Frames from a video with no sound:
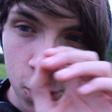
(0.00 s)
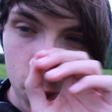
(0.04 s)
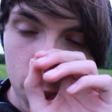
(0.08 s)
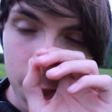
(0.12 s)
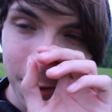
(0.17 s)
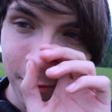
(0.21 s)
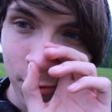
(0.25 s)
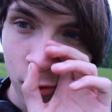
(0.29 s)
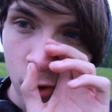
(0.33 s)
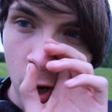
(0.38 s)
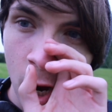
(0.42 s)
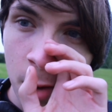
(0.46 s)

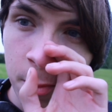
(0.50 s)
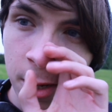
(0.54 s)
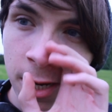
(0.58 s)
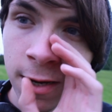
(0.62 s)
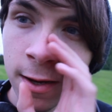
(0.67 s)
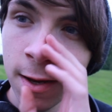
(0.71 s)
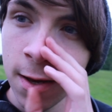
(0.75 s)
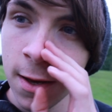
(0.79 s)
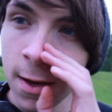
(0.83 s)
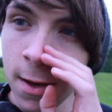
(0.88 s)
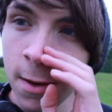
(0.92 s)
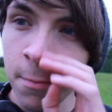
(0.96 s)
YouTube
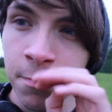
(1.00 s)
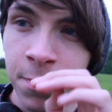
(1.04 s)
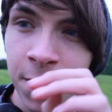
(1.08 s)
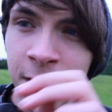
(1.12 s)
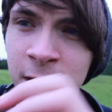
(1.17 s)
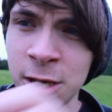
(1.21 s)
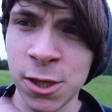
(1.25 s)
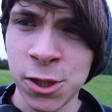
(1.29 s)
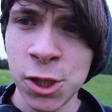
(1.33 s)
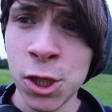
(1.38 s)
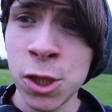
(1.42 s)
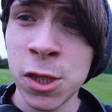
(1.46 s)
drama,
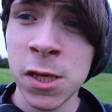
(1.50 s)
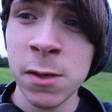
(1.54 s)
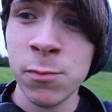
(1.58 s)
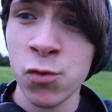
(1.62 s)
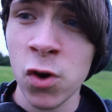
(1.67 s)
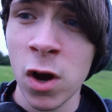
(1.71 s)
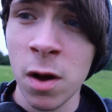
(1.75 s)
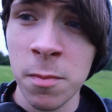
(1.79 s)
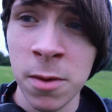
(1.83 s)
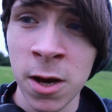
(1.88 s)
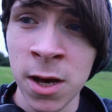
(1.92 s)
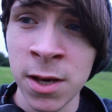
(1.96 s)
because YouTube
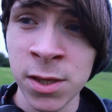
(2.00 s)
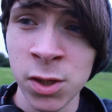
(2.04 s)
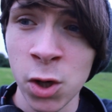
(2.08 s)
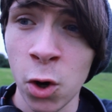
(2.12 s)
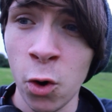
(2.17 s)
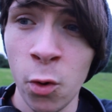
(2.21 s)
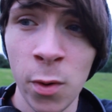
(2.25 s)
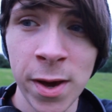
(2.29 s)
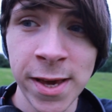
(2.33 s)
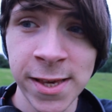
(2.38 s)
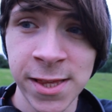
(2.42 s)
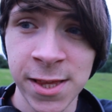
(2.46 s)
drama has
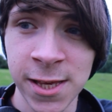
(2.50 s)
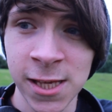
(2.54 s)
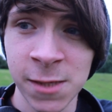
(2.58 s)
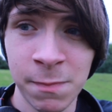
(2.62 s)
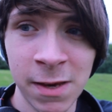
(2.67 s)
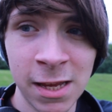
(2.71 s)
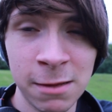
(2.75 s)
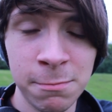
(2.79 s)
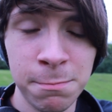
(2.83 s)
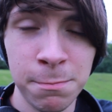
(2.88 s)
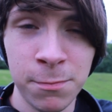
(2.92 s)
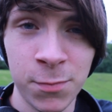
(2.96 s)
always just
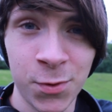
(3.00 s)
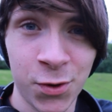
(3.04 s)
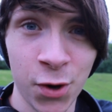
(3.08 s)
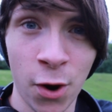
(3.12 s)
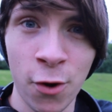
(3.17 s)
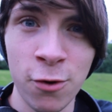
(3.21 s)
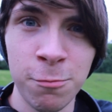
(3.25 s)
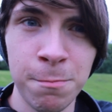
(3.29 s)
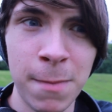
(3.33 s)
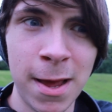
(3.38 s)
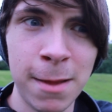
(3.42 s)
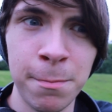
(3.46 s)
been
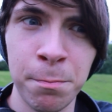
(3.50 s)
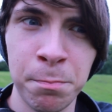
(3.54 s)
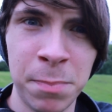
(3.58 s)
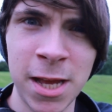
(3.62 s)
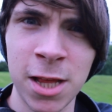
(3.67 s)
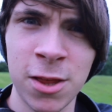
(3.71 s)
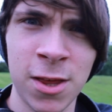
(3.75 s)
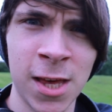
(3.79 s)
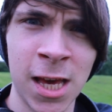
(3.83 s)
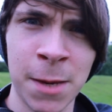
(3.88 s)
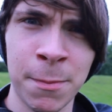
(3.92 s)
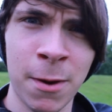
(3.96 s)
grown men
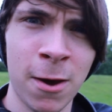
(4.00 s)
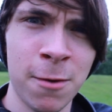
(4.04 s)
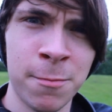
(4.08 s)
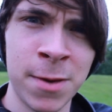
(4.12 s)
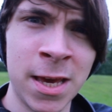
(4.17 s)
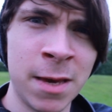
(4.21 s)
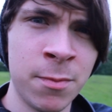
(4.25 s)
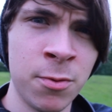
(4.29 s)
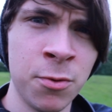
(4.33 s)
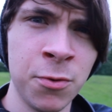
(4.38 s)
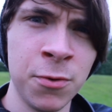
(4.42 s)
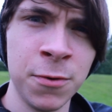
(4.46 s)
bitching about
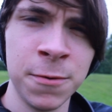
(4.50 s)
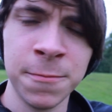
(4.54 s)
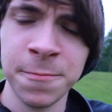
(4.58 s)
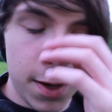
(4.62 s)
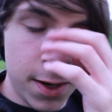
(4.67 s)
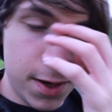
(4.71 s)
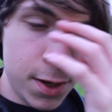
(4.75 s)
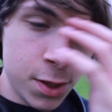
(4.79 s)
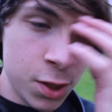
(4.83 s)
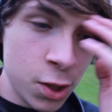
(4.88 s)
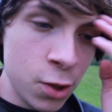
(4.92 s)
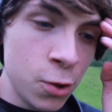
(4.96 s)
people.
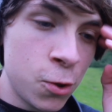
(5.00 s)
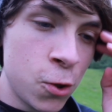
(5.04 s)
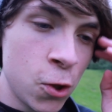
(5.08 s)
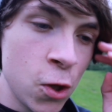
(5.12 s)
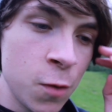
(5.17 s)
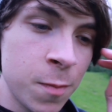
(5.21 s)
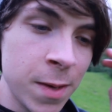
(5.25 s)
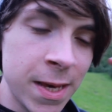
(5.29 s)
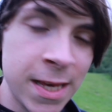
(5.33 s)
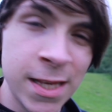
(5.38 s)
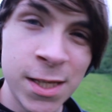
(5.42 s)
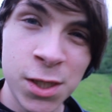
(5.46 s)

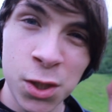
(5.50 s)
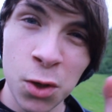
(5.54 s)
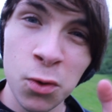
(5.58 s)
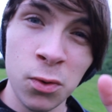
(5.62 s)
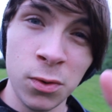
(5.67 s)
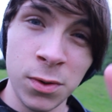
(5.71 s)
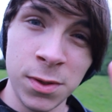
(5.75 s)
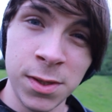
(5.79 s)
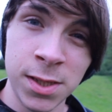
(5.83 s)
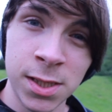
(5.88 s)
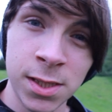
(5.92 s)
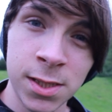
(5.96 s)
YouTube is
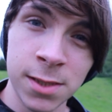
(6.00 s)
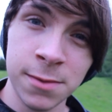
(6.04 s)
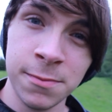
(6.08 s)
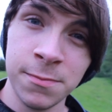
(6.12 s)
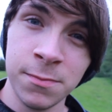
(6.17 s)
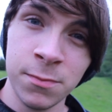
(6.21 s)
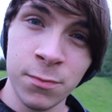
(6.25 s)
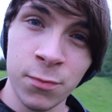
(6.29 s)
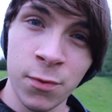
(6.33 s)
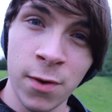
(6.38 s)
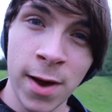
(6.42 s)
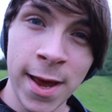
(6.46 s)
yours,
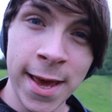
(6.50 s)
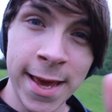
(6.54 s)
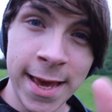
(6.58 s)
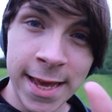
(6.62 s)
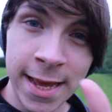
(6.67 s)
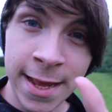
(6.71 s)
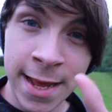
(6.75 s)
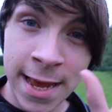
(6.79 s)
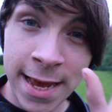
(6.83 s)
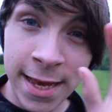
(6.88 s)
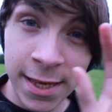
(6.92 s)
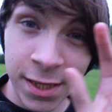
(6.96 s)
right?
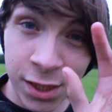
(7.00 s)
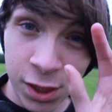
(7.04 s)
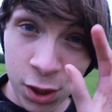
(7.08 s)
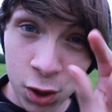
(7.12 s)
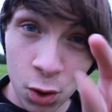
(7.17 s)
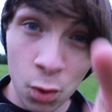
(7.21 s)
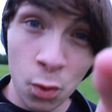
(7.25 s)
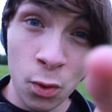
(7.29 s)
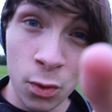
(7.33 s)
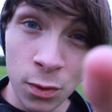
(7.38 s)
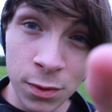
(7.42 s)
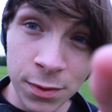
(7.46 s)
It is
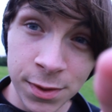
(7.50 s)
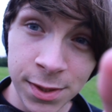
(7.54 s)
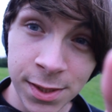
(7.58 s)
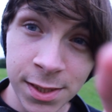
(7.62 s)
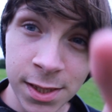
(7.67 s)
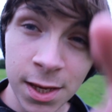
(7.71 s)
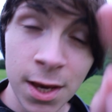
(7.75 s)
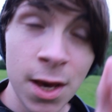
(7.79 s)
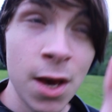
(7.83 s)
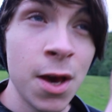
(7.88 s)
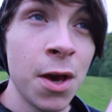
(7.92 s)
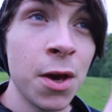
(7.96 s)

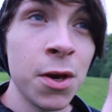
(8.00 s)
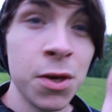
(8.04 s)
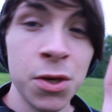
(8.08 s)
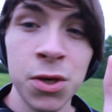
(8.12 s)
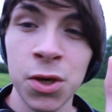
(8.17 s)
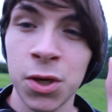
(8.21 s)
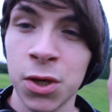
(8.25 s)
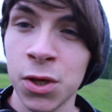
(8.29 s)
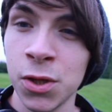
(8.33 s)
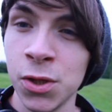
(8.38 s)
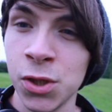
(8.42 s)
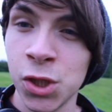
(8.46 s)
yours.
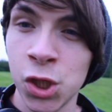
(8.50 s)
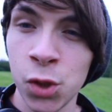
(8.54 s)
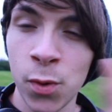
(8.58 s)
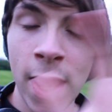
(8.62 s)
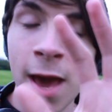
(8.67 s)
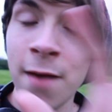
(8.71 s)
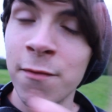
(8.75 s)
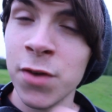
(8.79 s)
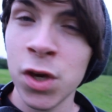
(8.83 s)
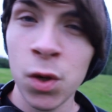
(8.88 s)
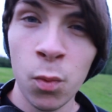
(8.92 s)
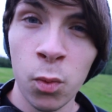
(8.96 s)
You can do
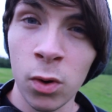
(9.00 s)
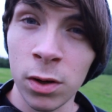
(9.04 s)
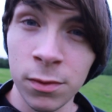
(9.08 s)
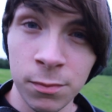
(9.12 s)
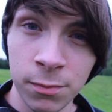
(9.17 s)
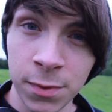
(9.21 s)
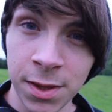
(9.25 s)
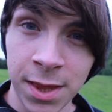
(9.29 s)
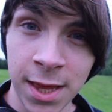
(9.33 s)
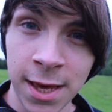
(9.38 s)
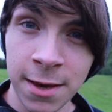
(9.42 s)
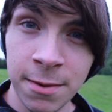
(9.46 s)
whatever you
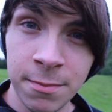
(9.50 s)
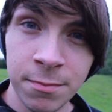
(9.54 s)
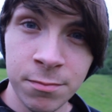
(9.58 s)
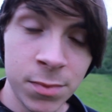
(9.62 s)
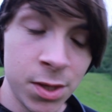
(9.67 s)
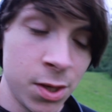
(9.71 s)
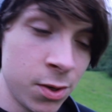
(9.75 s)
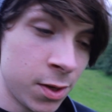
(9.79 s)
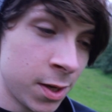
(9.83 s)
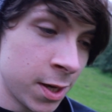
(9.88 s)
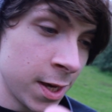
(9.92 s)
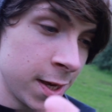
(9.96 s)
want with it.
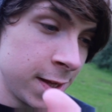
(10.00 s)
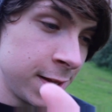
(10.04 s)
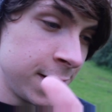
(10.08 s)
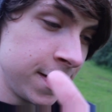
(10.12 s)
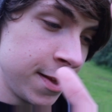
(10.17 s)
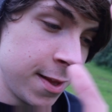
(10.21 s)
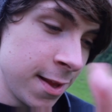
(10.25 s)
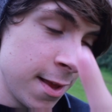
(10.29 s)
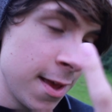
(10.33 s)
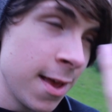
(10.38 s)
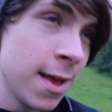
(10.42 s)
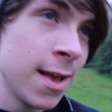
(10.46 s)
You
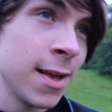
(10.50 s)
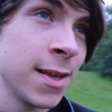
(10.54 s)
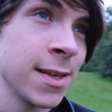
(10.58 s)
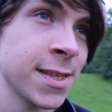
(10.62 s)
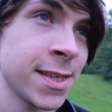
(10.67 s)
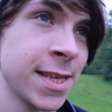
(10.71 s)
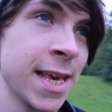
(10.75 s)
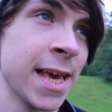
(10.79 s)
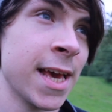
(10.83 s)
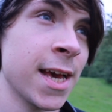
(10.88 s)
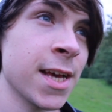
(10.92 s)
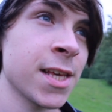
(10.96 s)
can
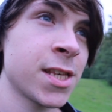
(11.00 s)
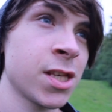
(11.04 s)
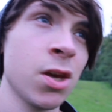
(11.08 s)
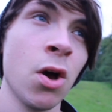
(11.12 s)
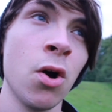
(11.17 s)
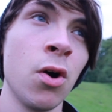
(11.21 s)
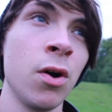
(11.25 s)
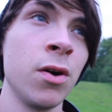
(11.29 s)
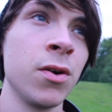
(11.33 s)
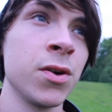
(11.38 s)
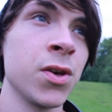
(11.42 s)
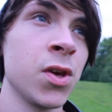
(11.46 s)
sing a
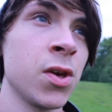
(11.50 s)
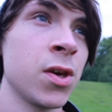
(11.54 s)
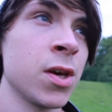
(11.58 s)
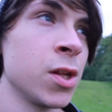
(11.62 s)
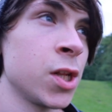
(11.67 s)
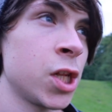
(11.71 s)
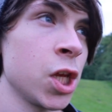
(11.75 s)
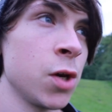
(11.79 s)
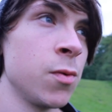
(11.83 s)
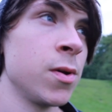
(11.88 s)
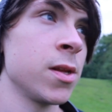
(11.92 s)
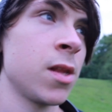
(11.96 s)
song, you
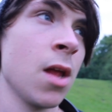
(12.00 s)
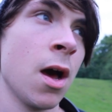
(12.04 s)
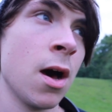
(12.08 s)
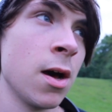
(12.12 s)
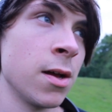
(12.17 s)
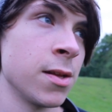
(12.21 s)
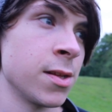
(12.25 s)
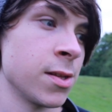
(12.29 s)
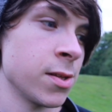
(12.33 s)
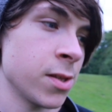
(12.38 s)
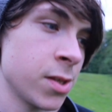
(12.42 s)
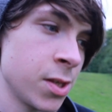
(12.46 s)
can do a
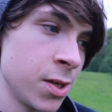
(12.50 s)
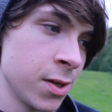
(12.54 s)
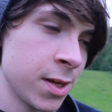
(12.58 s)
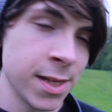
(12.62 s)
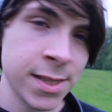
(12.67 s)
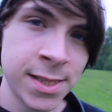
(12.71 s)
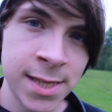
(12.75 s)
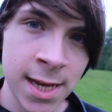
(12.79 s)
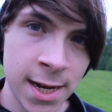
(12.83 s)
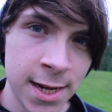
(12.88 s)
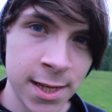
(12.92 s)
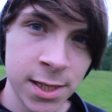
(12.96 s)
dance, you
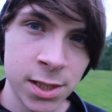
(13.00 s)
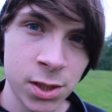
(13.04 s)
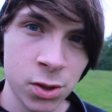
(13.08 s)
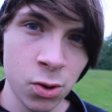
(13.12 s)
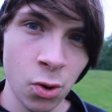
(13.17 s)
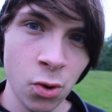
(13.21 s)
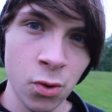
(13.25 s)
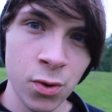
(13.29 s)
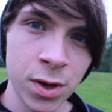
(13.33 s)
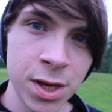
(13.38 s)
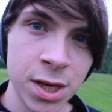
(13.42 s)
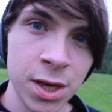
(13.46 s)
can tell a
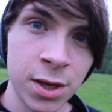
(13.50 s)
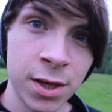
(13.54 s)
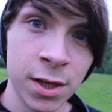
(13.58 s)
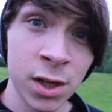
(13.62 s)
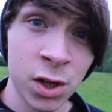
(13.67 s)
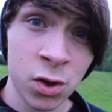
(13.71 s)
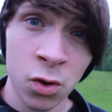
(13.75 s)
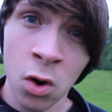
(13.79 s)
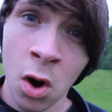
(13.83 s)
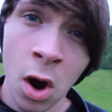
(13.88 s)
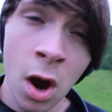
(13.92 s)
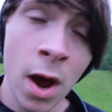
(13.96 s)
story, you
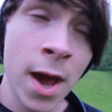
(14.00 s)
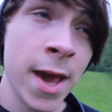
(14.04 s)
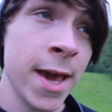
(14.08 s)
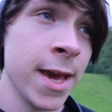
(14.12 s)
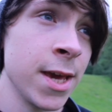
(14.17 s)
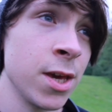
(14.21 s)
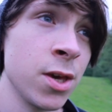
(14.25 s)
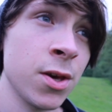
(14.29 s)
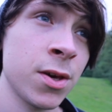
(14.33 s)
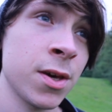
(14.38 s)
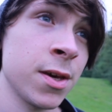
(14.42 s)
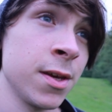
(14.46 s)
can cry,
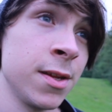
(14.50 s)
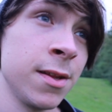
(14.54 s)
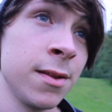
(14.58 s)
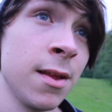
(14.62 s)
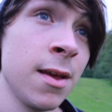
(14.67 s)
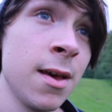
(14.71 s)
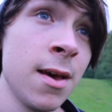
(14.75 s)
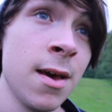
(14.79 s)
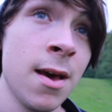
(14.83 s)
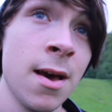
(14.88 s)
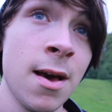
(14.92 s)
you can